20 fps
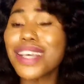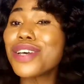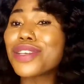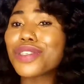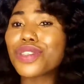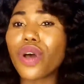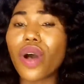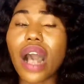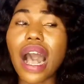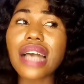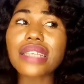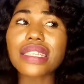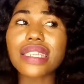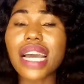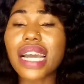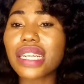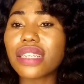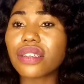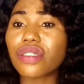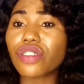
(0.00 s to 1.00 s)
So
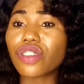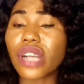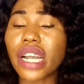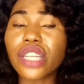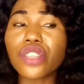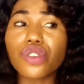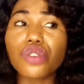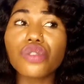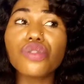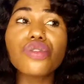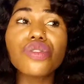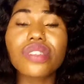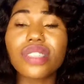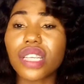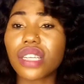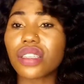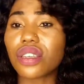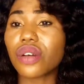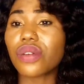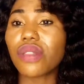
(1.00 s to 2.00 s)
aside trying to use
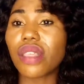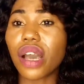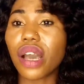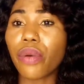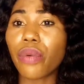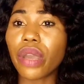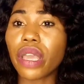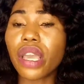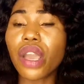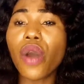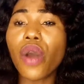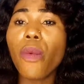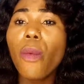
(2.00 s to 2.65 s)
Dettol that way,